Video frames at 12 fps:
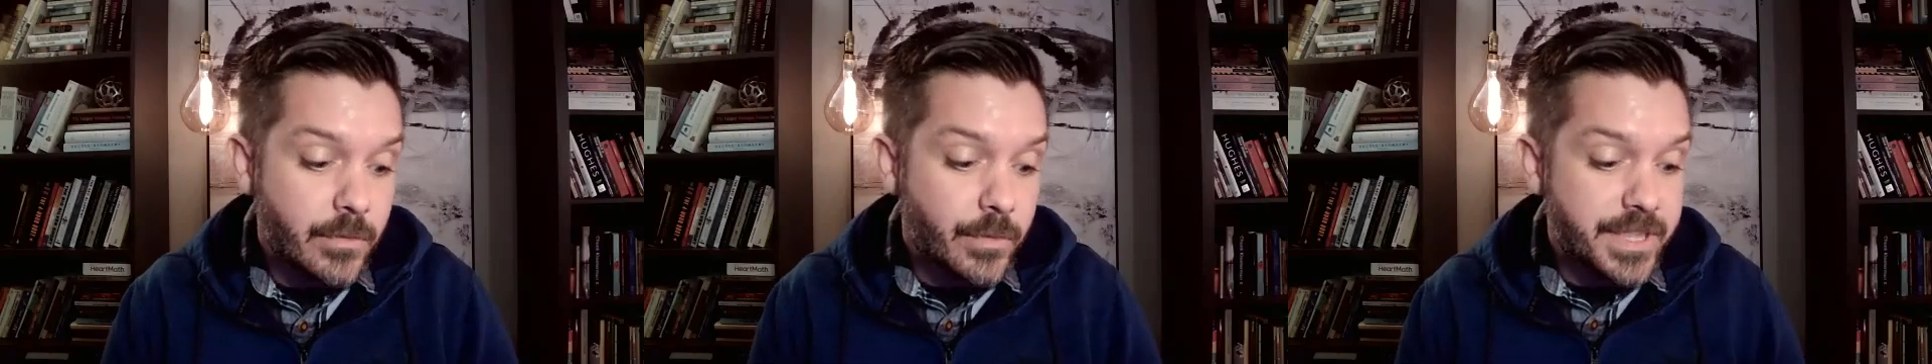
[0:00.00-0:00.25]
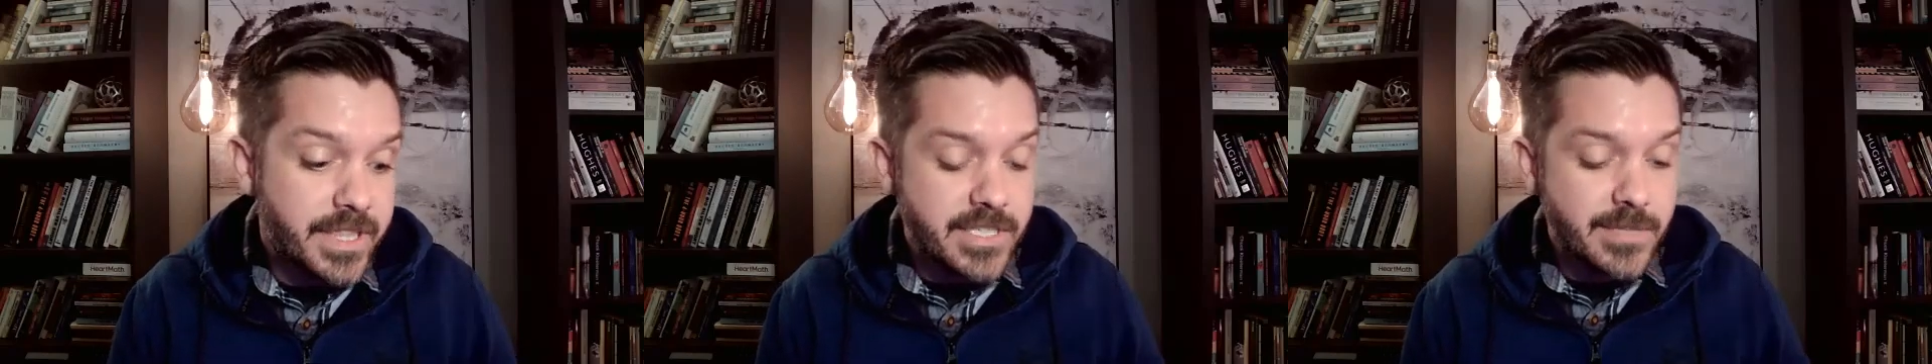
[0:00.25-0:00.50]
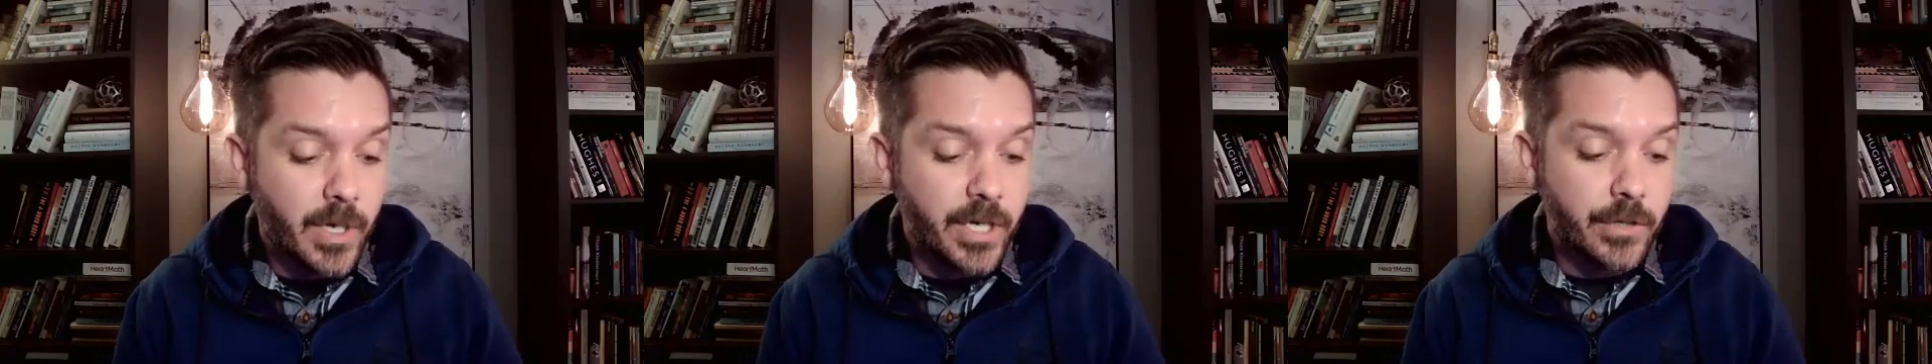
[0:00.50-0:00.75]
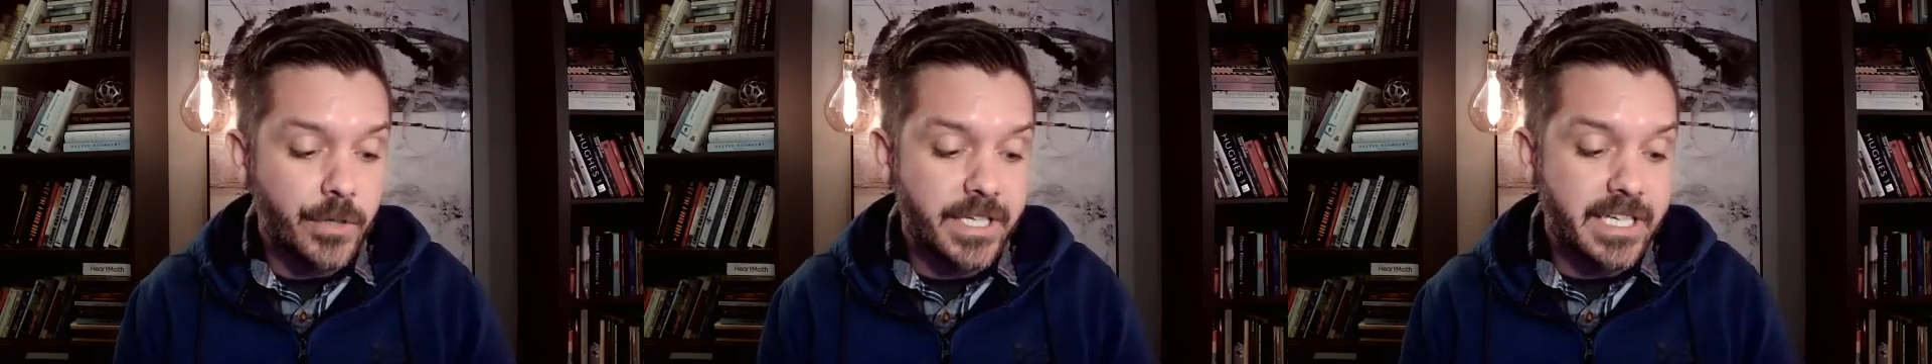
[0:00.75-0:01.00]

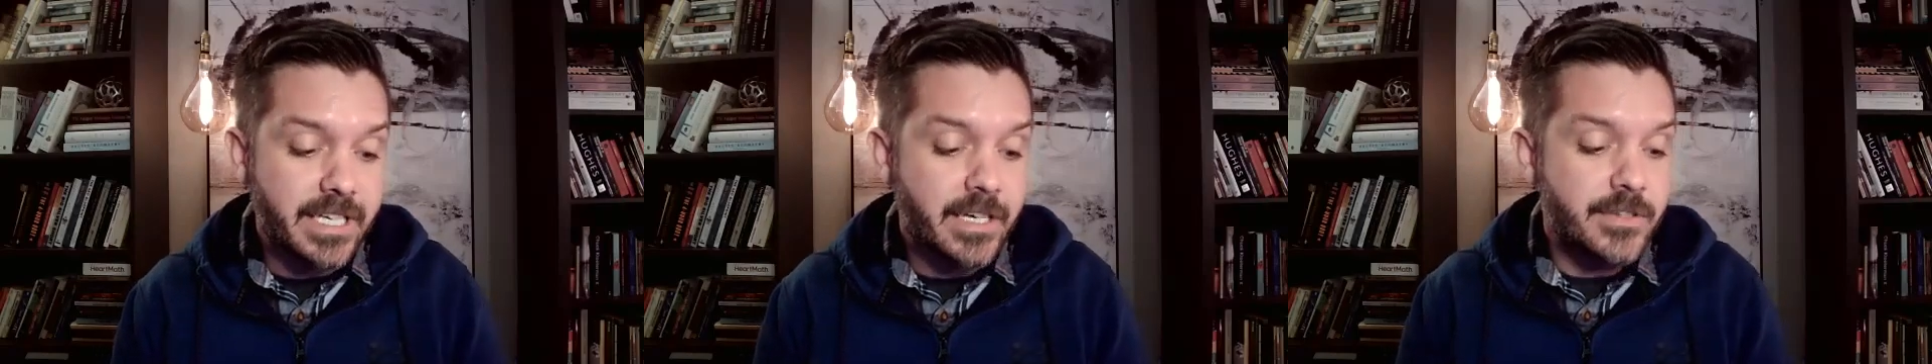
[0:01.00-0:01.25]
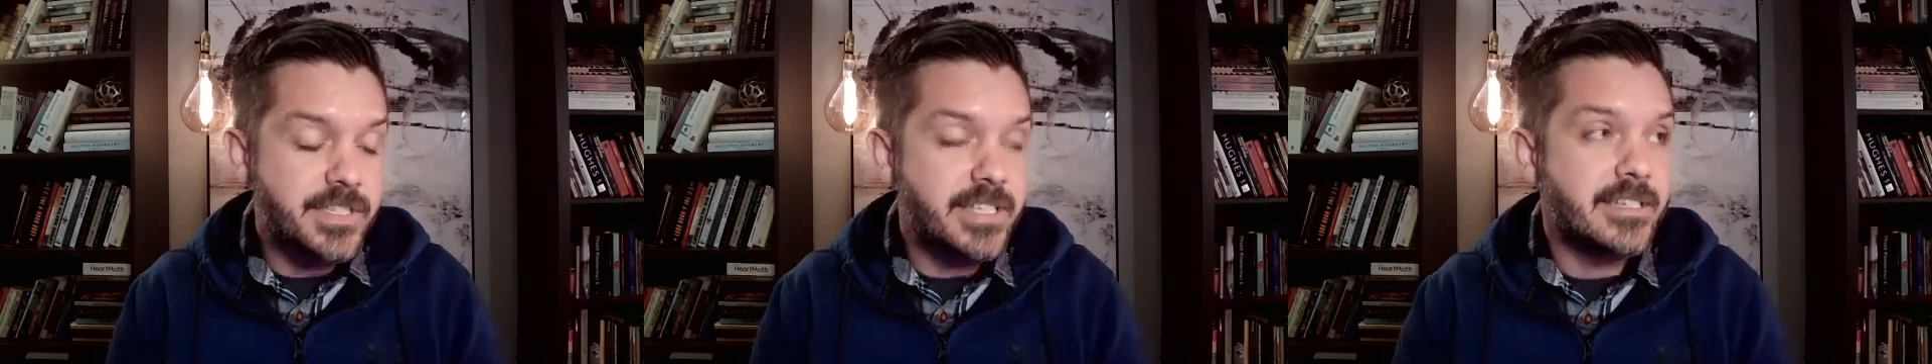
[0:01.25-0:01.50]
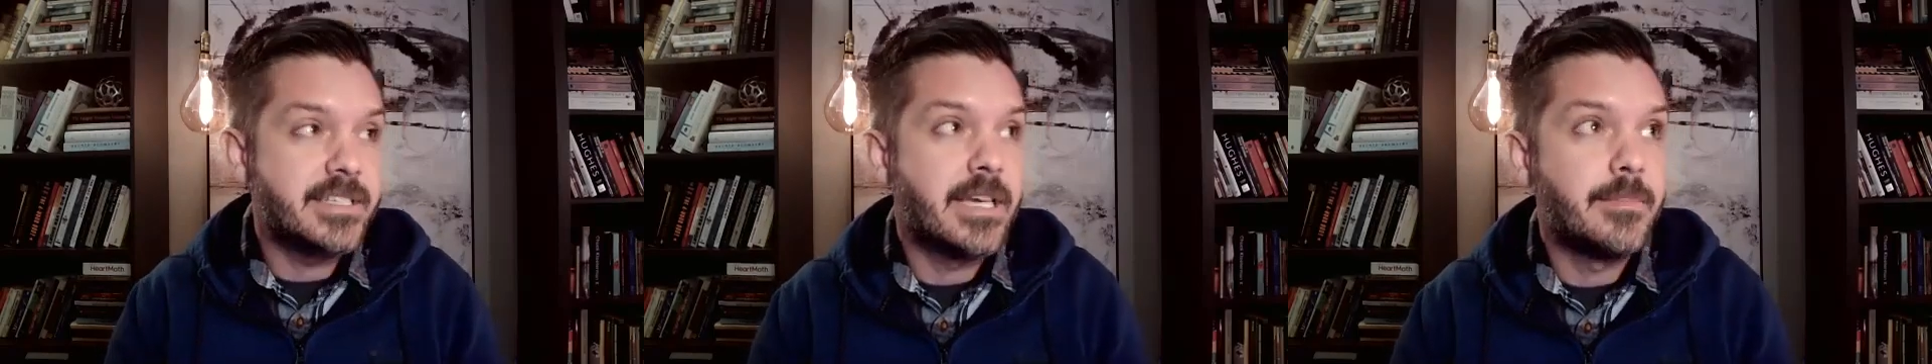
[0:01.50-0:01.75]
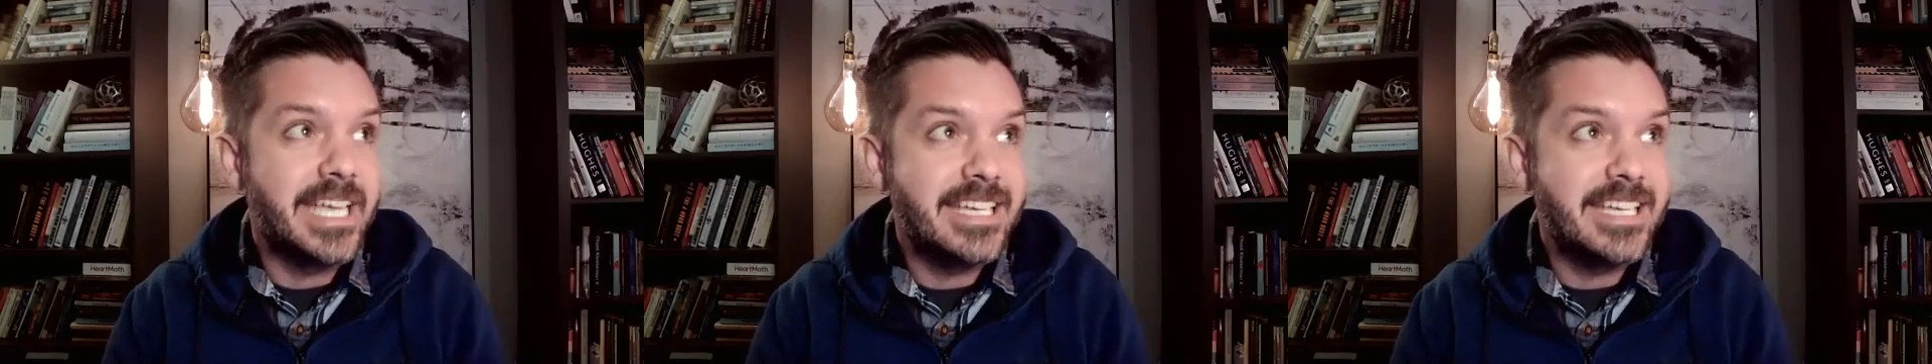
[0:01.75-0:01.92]
Smartcoin ecosystem